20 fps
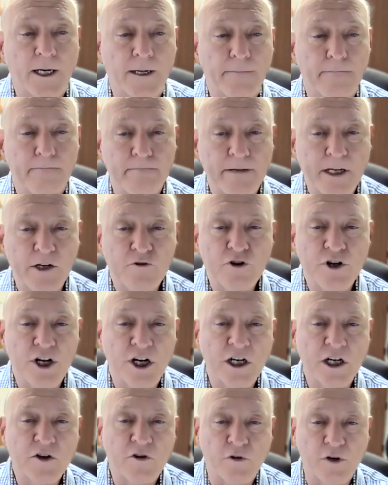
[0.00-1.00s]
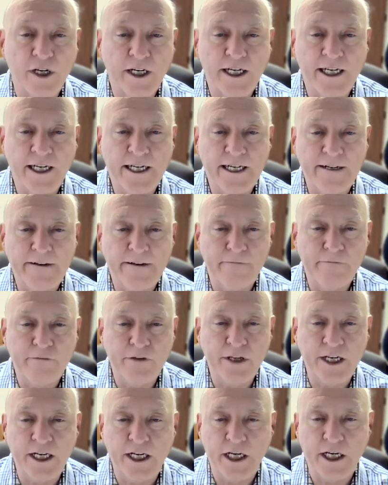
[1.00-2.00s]
introductory
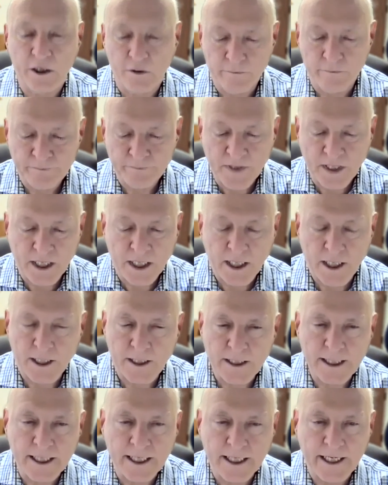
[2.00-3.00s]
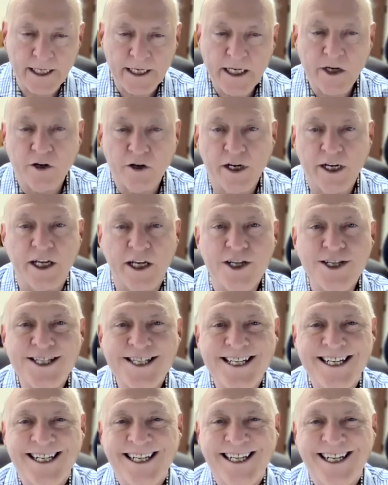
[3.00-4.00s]
video. And here it is.
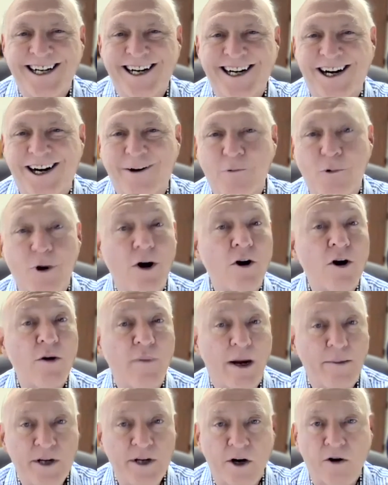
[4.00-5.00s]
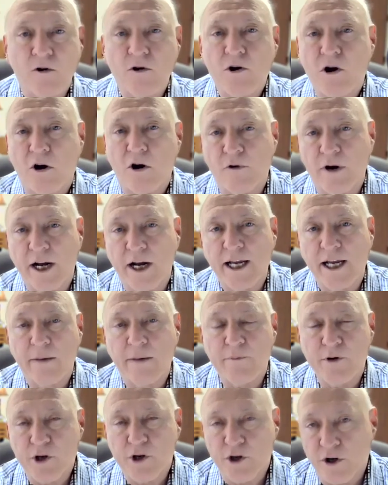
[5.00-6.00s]
Welcome. I'm Daryl Cartwright.
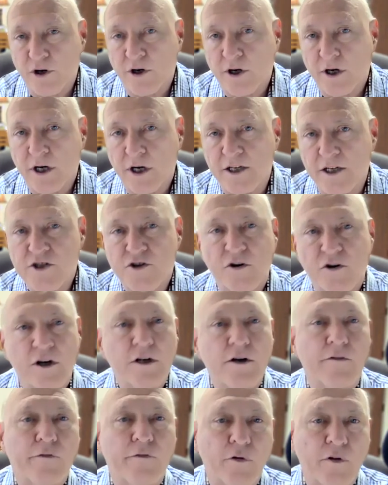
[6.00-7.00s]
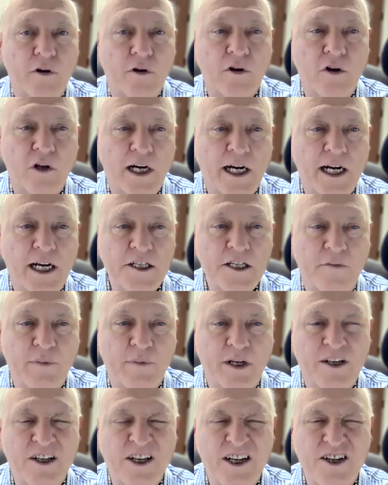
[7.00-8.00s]
I'm your instructor for the class. I've
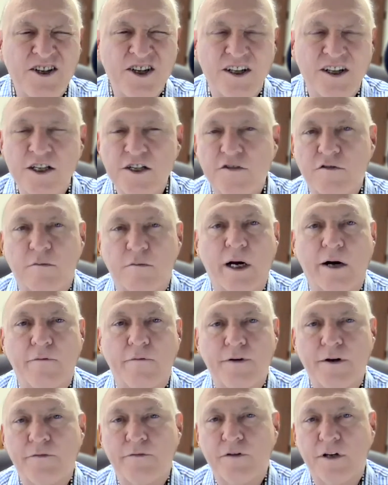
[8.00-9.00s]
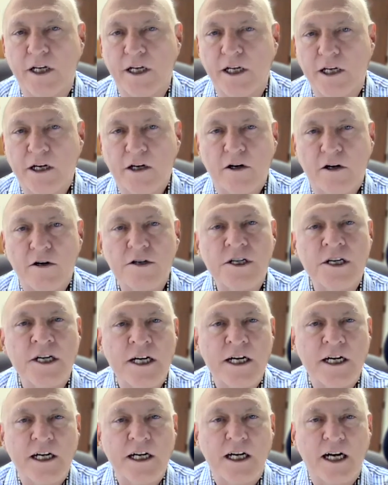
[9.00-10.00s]
been teaching this for about 15 years.
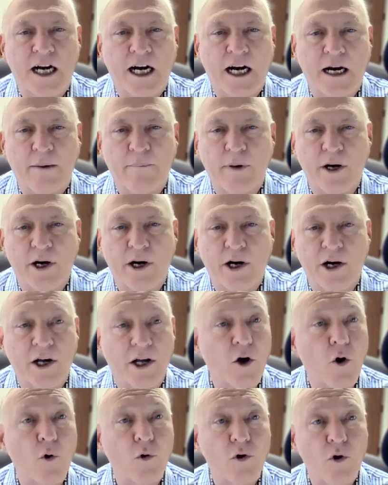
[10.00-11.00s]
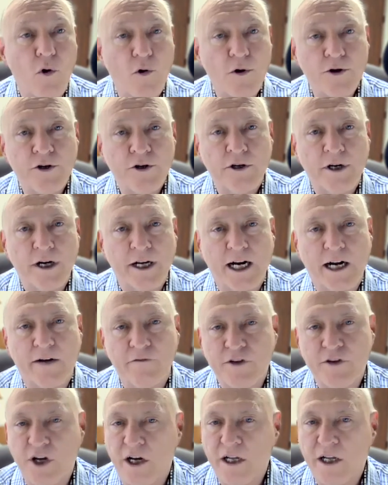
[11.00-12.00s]
I'm an old lawyer, and I've
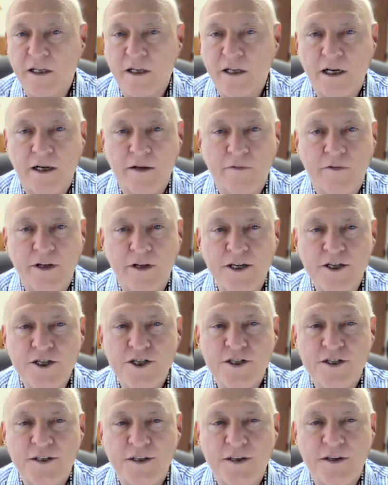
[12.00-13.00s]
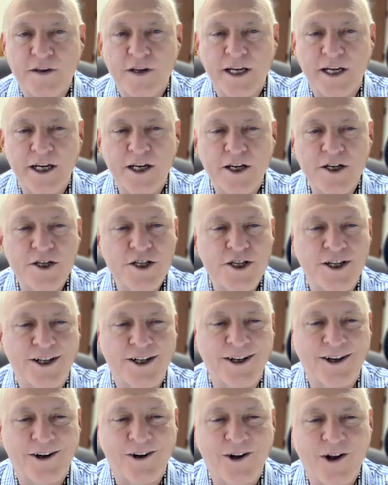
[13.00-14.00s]
done these things a
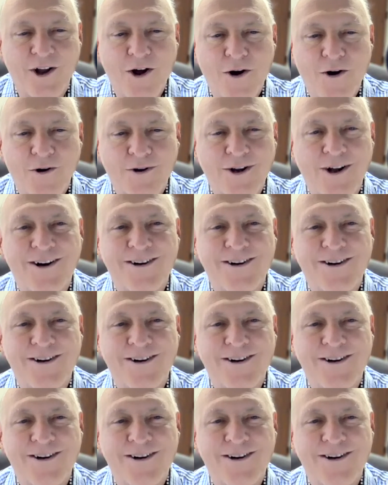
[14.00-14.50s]
long, long